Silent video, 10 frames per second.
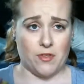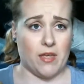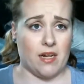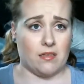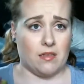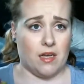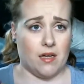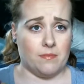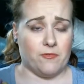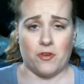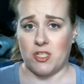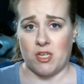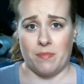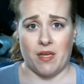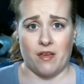you get free
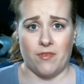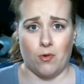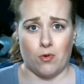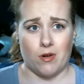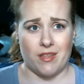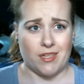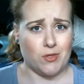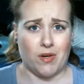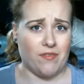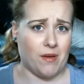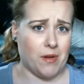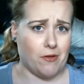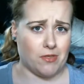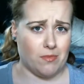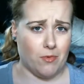shipping if you order, I think,
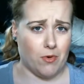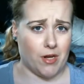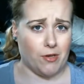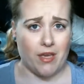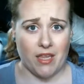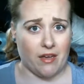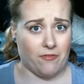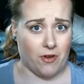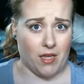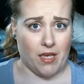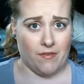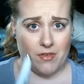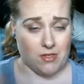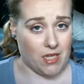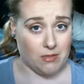$25 or more, and you get like a free gift.
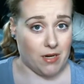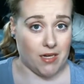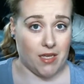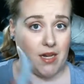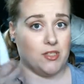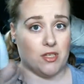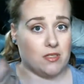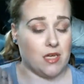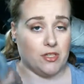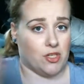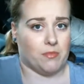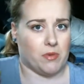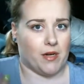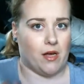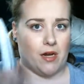So that's what I did. I jumped
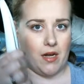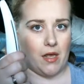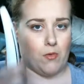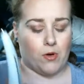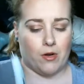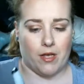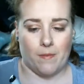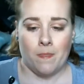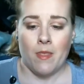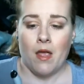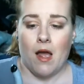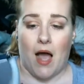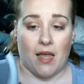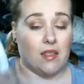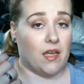right on it ordered it.
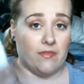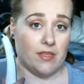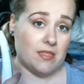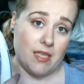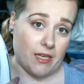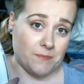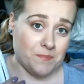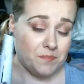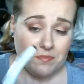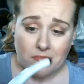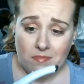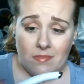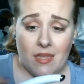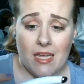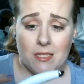I love this thing.
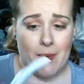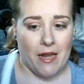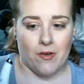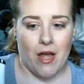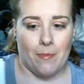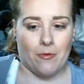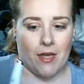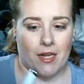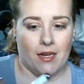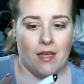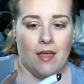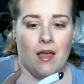It's battery operated.